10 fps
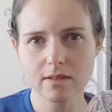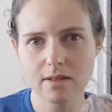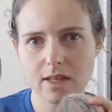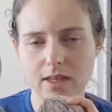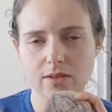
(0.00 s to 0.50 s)

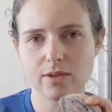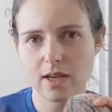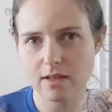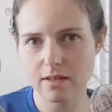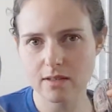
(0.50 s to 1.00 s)
like
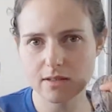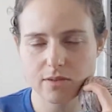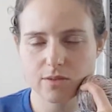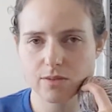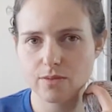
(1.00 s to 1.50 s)

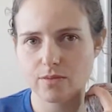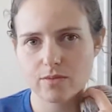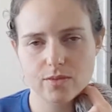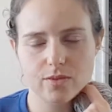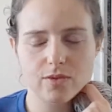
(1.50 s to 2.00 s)
two
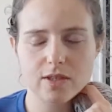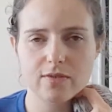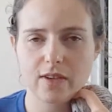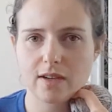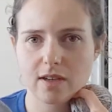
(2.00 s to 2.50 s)
strands of
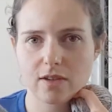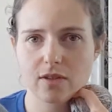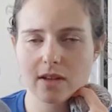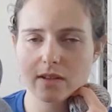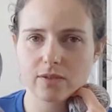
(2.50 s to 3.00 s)
yarn
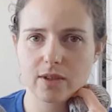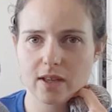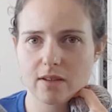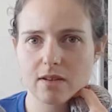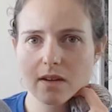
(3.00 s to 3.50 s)
held
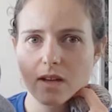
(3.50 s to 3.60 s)
together,